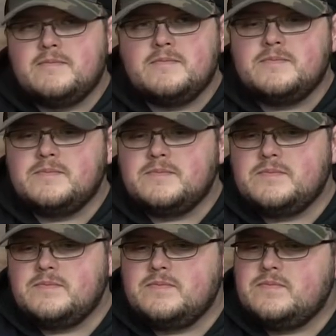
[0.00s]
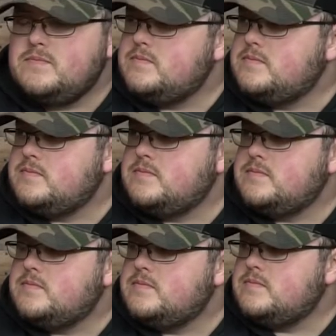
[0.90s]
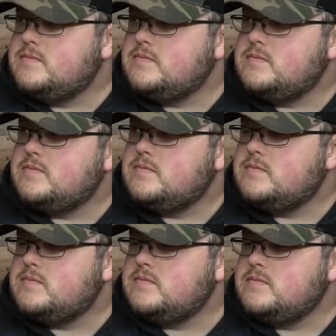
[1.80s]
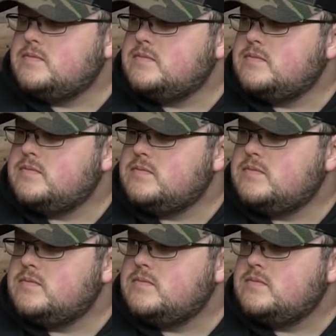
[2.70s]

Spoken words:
(silent)